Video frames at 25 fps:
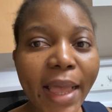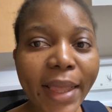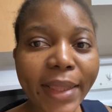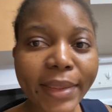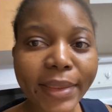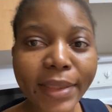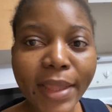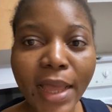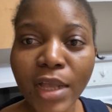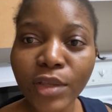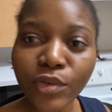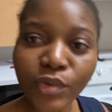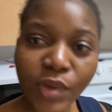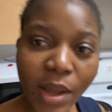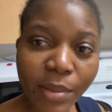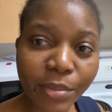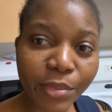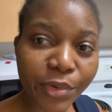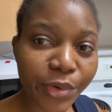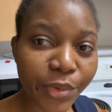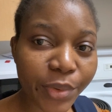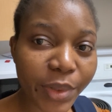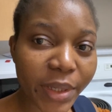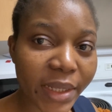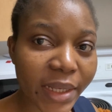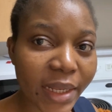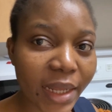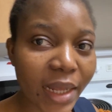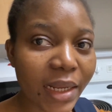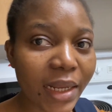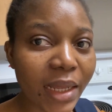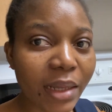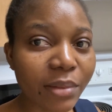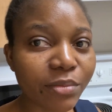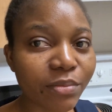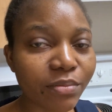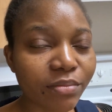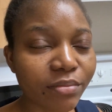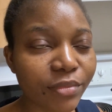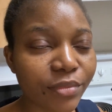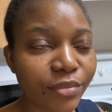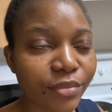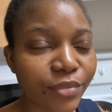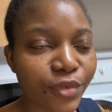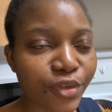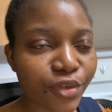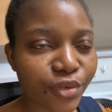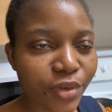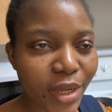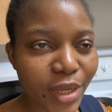that's what I'm doing, and I'm
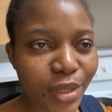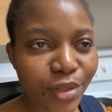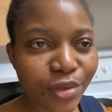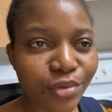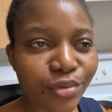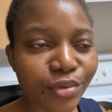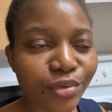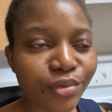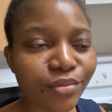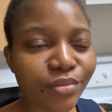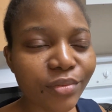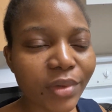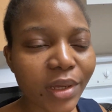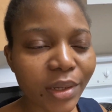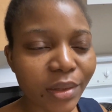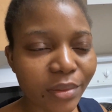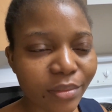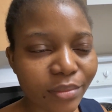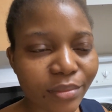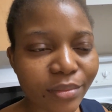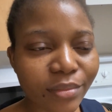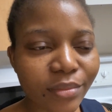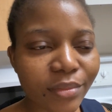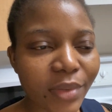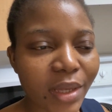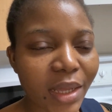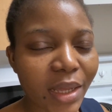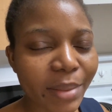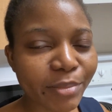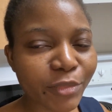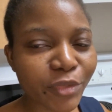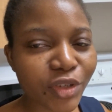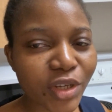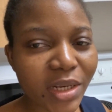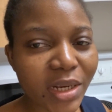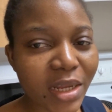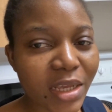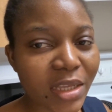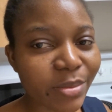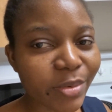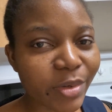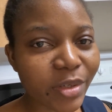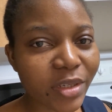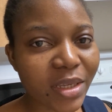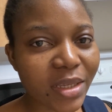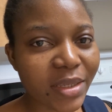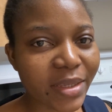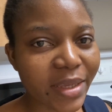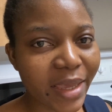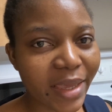trying as
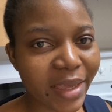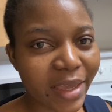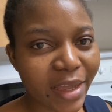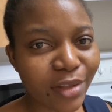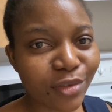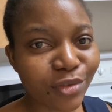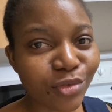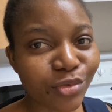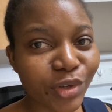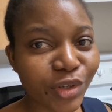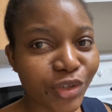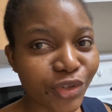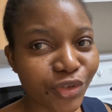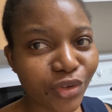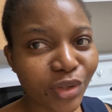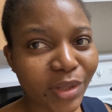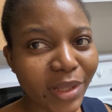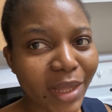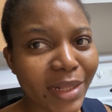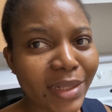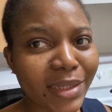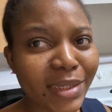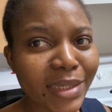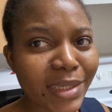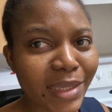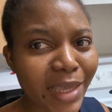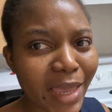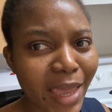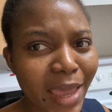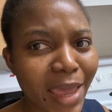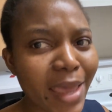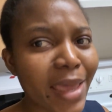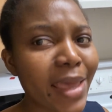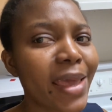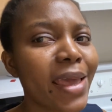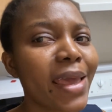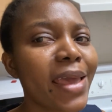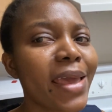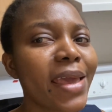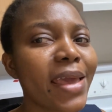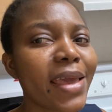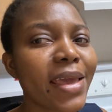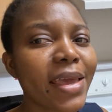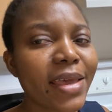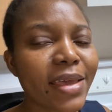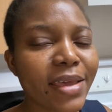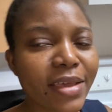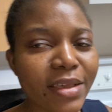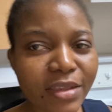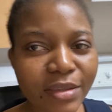much as I can to ensure that this hair
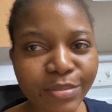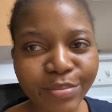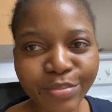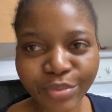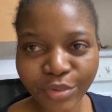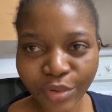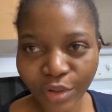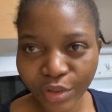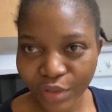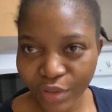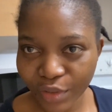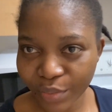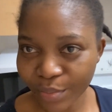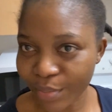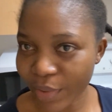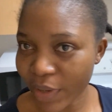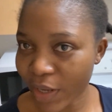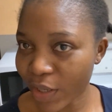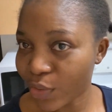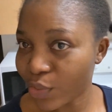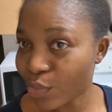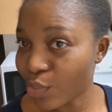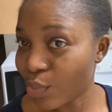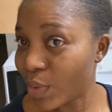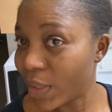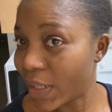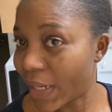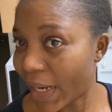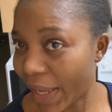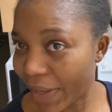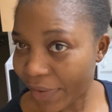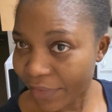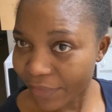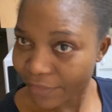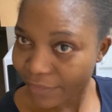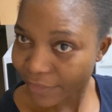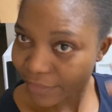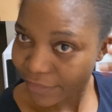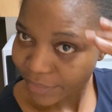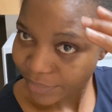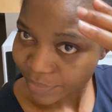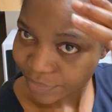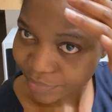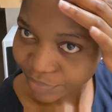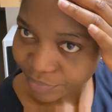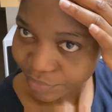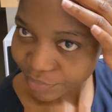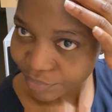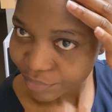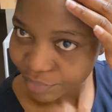is brought back to life.
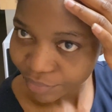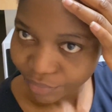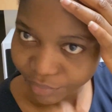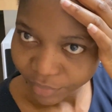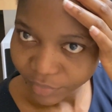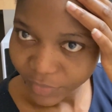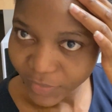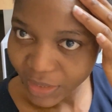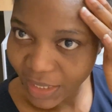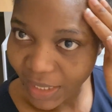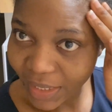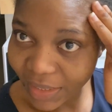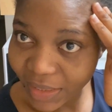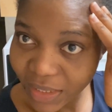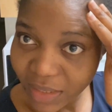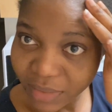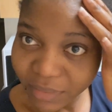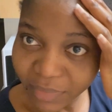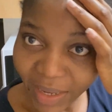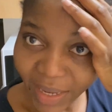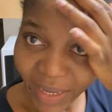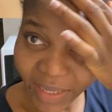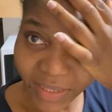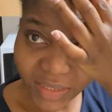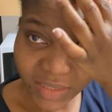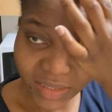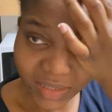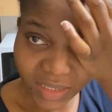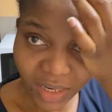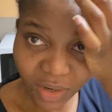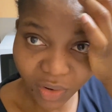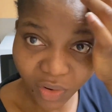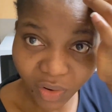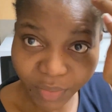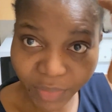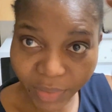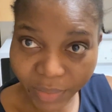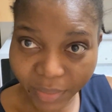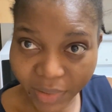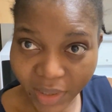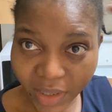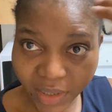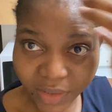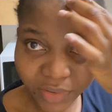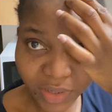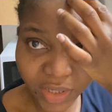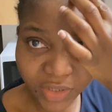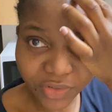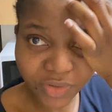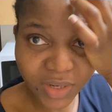I think my edges are coming back
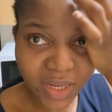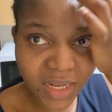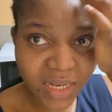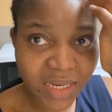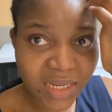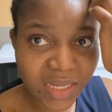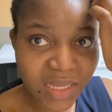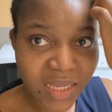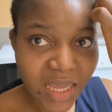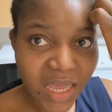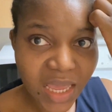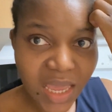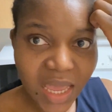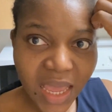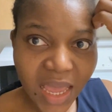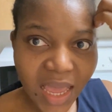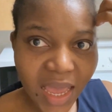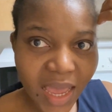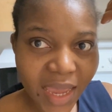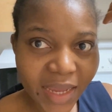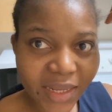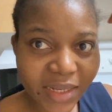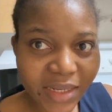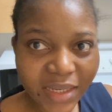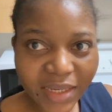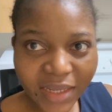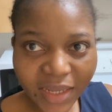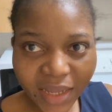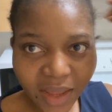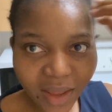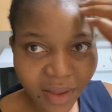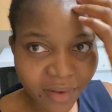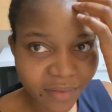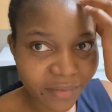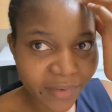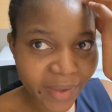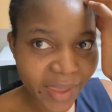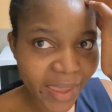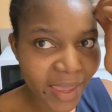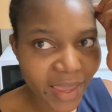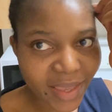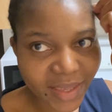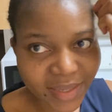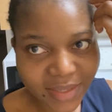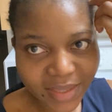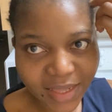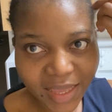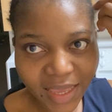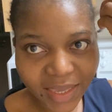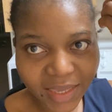gradually. I didn't have
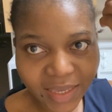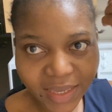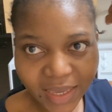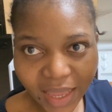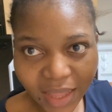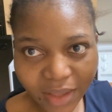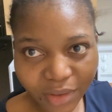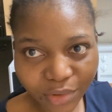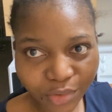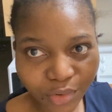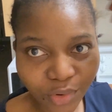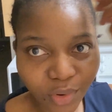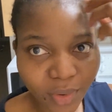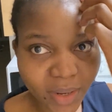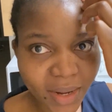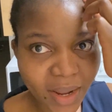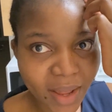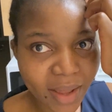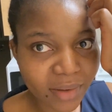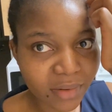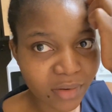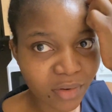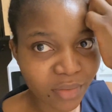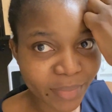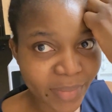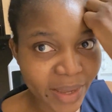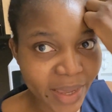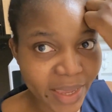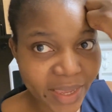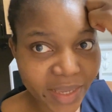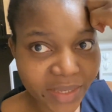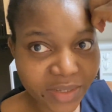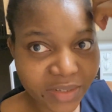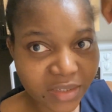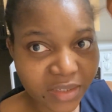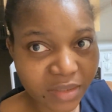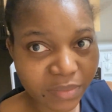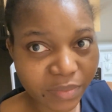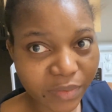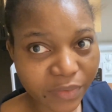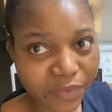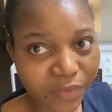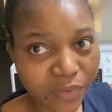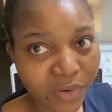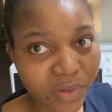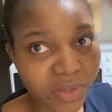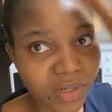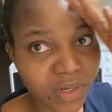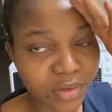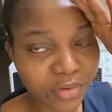hairs like at all on my edges
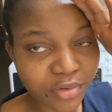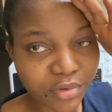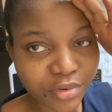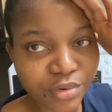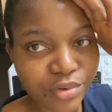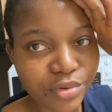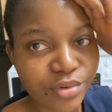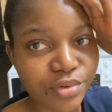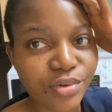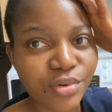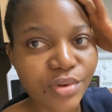before now, so